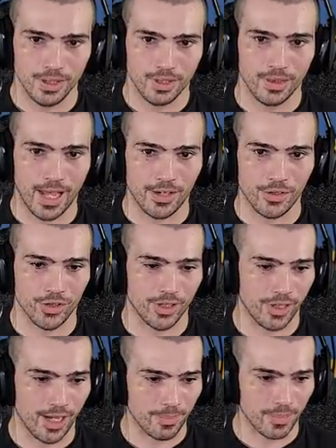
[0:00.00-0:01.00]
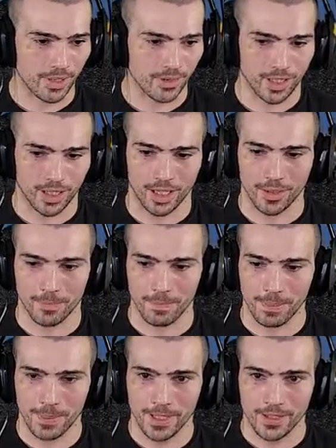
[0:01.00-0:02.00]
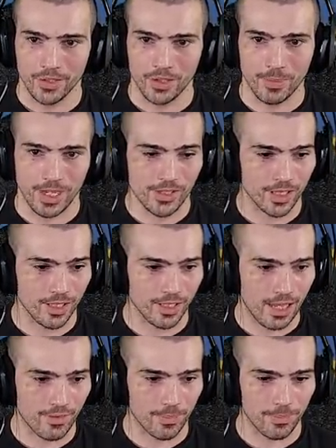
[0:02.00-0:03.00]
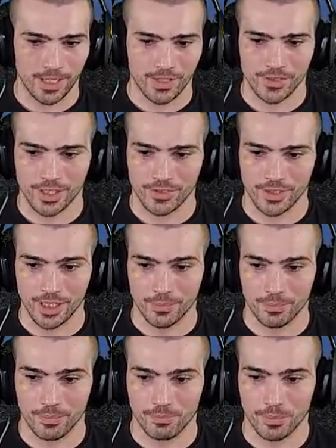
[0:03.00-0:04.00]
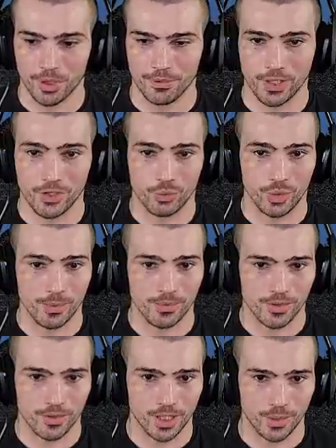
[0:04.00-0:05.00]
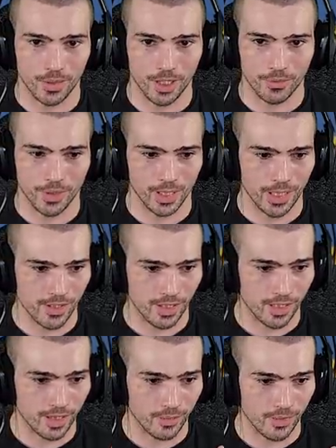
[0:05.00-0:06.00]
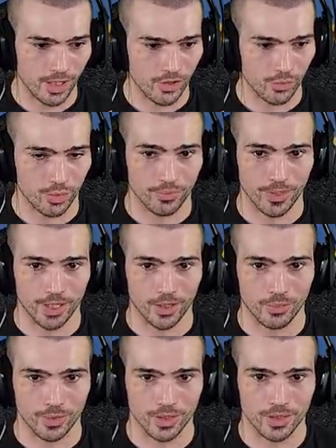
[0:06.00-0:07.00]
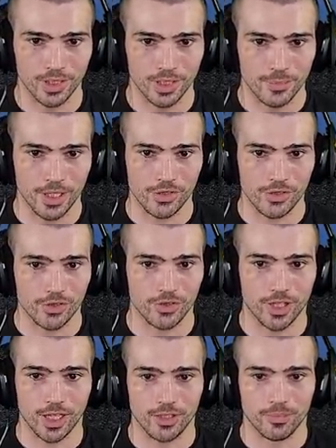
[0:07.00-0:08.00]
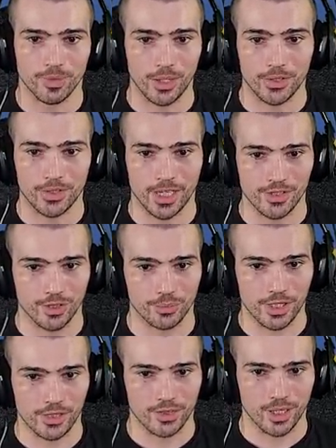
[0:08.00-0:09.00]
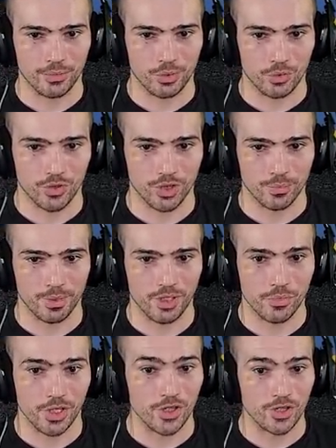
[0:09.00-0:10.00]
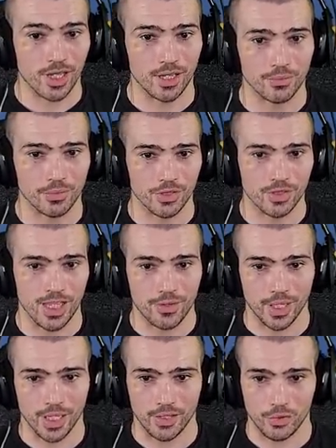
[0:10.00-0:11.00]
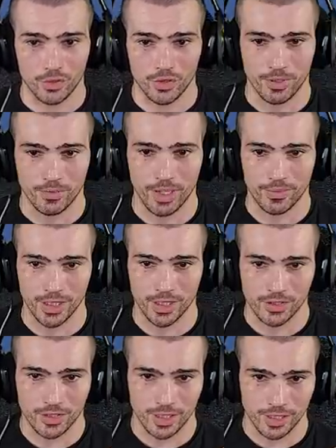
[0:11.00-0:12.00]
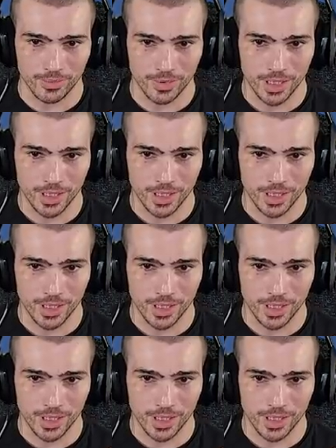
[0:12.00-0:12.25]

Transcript: That shouldn't happen. Um, you basically gave up like 16 perfect sweeps uh, without realizing it. That would, he just would have fell over because you're just not prioritizing the right stuff. You shouldn't be reaching down for his leg right here. You should be grabbing the sleeve.